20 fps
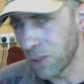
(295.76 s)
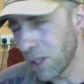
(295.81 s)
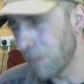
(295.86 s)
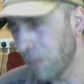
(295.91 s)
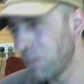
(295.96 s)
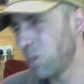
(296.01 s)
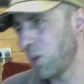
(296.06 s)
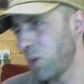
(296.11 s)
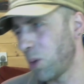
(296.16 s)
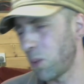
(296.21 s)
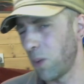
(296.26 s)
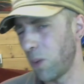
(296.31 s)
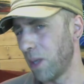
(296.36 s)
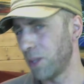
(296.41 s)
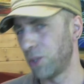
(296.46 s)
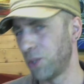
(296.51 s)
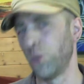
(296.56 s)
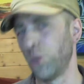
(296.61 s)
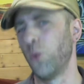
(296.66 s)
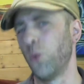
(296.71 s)
I'm not quite
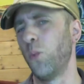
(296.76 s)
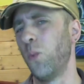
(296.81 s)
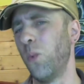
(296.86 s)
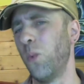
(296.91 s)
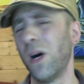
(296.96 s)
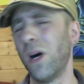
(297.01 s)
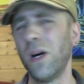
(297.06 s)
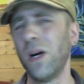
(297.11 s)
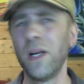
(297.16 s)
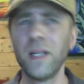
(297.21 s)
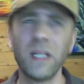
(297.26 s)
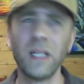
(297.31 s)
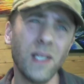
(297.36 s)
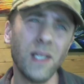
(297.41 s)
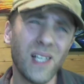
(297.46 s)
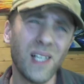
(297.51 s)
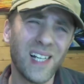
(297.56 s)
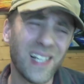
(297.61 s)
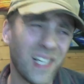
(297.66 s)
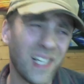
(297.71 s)
sure why.
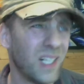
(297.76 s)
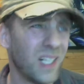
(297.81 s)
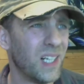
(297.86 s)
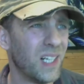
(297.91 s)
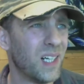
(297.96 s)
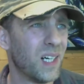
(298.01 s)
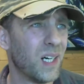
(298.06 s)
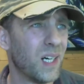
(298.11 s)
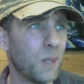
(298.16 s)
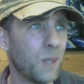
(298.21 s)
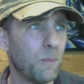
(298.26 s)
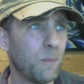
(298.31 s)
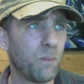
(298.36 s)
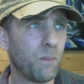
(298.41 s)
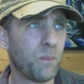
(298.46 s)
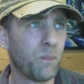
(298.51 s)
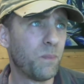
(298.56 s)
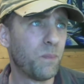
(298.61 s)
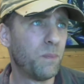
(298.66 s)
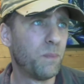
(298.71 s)

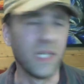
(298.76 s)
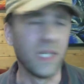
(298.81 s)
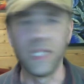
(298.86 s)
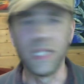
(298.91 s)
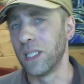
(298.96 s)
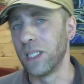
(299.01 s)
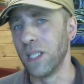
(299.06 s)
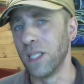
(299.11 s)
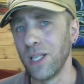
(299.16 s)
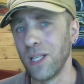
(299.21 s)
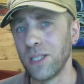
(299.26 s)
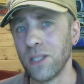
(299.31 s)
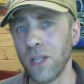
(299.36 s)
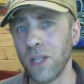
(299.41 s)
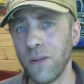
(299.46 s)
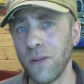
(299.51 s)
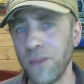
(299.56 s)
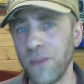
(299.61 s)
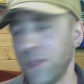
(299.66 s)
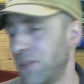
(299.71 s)
but it's a nice
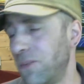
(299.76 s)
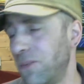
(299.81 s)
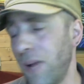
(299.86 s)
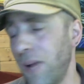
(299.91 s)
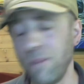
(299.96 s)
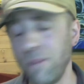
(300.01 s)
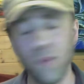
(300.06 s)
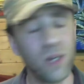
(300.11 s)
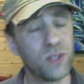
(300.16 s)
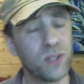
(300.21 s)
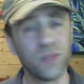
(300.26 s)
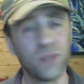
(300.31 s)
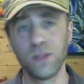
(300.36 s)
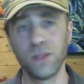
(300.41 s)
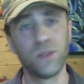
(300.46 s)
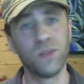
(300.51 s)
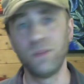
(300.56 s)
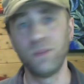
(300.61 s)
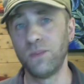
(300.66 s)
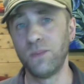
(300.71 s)
enough, it's very much
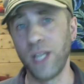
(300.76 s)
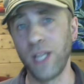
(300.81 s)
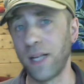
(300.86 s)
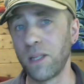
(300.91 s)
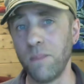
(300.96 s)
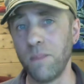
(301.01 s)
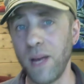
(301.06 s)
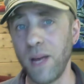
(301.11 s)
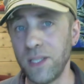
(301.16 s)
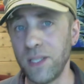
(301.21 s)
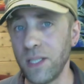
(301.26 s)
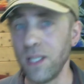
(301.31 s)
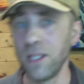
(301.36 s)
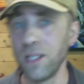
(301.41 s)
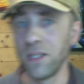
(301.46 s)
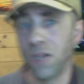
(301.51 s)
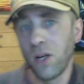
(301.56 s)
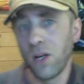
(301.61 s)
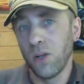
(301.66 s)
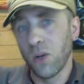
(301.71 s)
Giacometti,
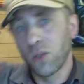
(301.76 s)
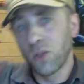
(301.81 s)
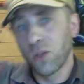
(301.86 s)
you know, long,